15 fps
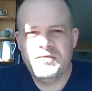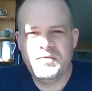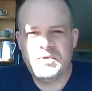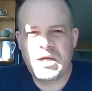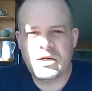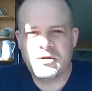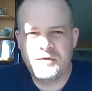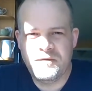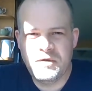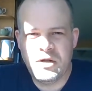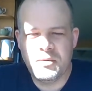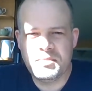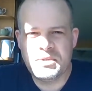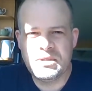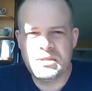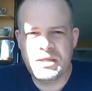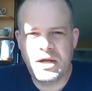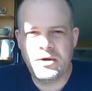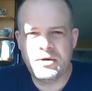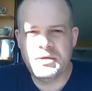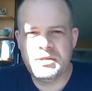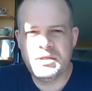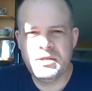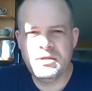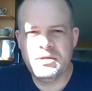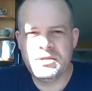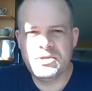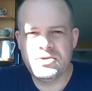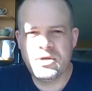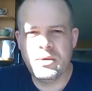Dr. Phillips is a guaranteed
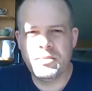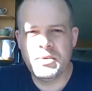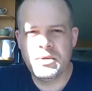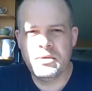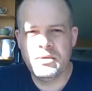stripped.